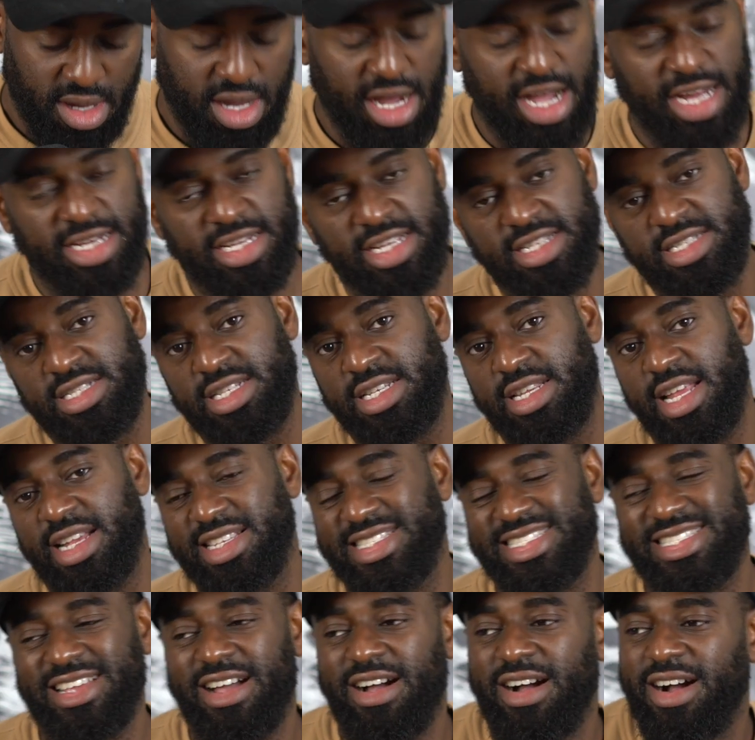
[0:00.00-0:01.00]
I did see that
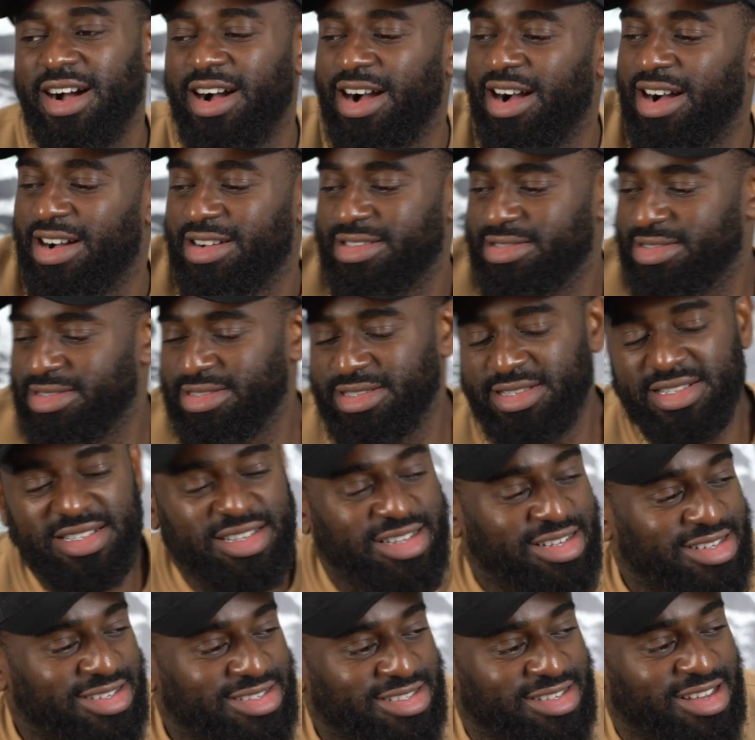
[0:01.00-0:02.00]
Zaha.
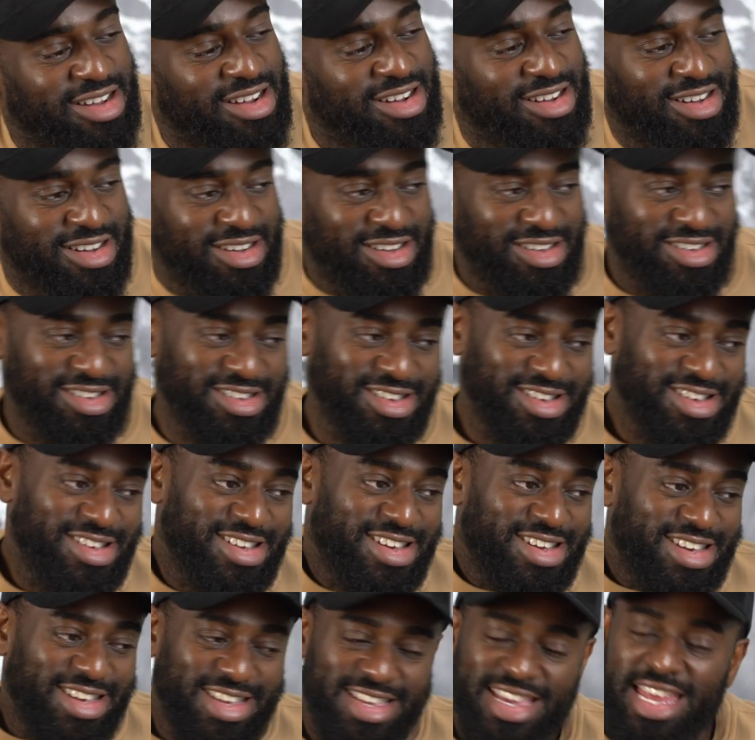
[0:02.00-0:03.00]
Oh, Zaha
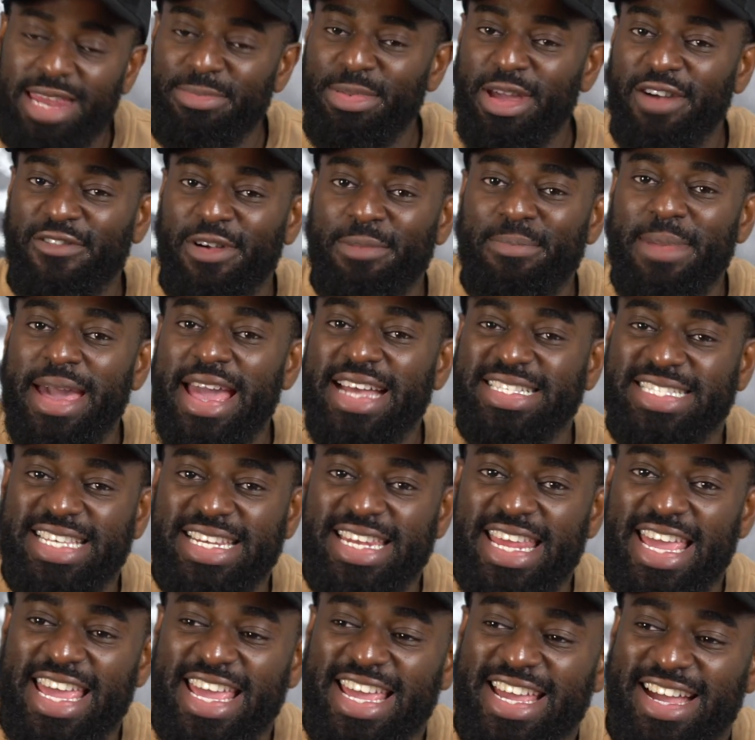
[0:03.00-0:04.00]
he had a bit of a mare
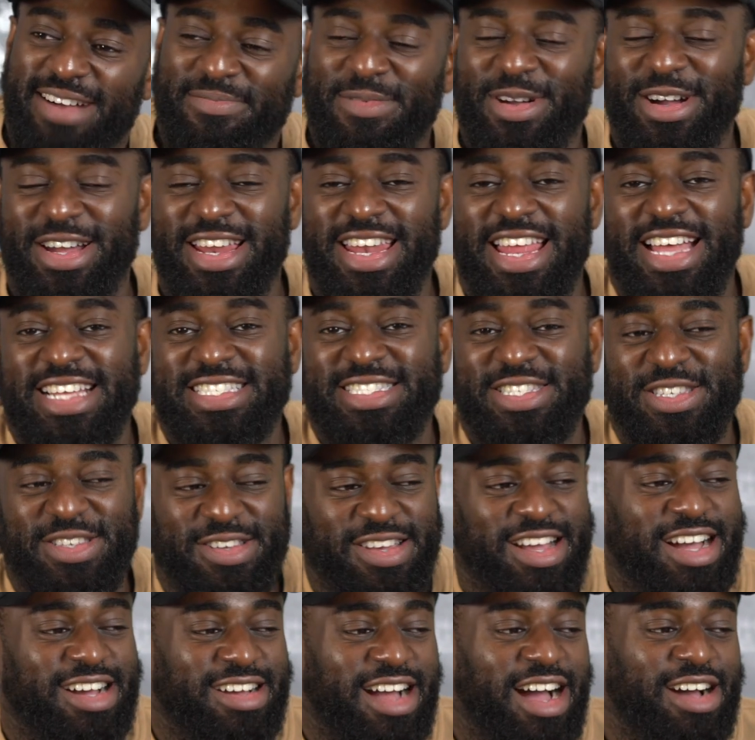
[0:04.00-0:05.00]
today. I'm not gonna lie to you.
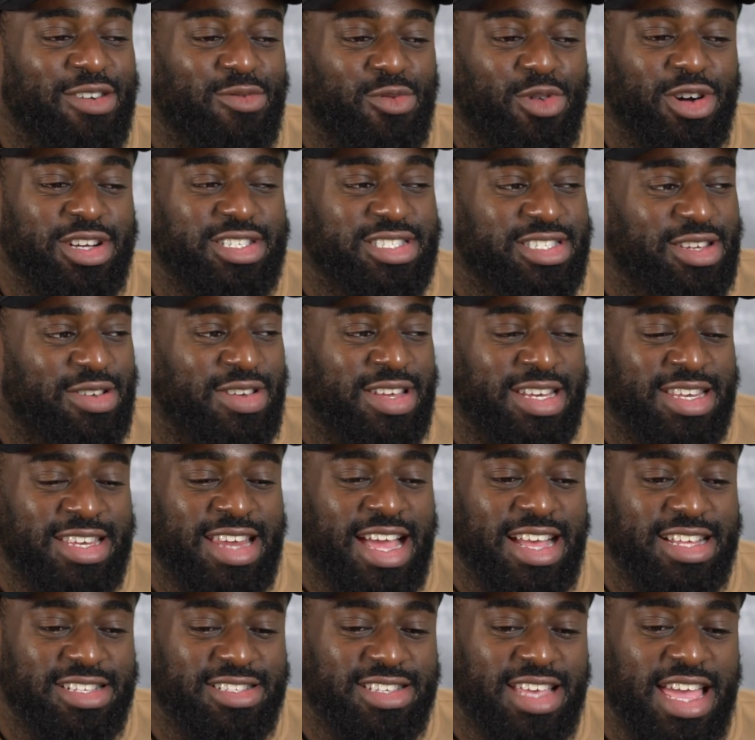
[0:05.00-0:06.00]
I, I watched in
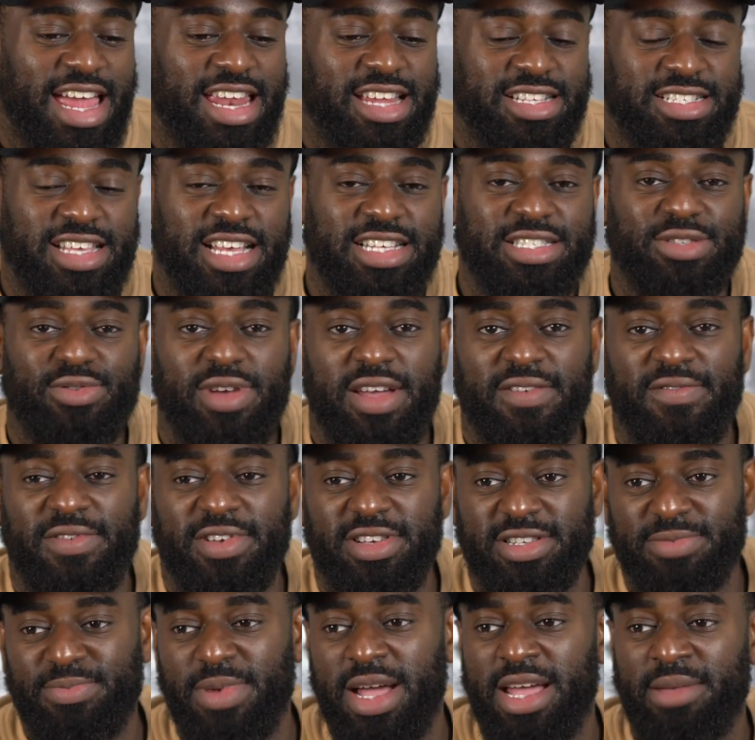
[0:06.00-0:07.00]
that Galatasaray
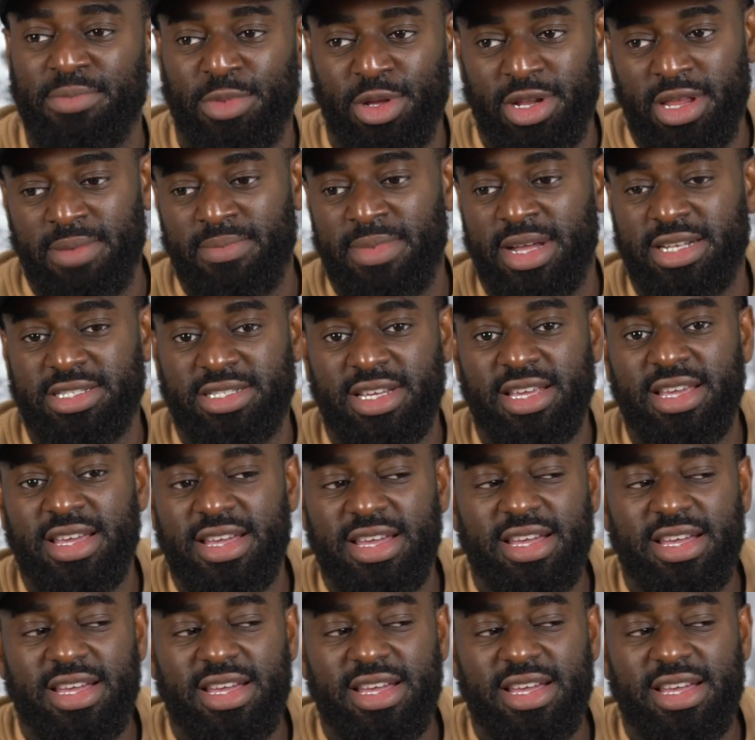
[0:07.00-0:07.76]
versus Bayern Munich match.